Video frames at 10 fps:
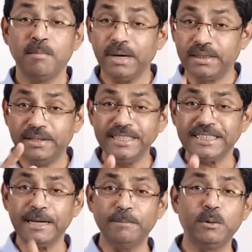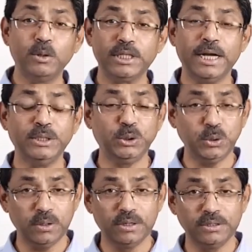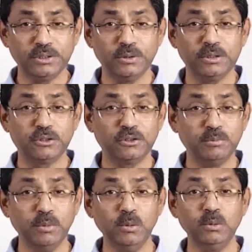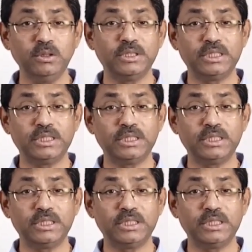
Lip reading: but this approach ensures your smooth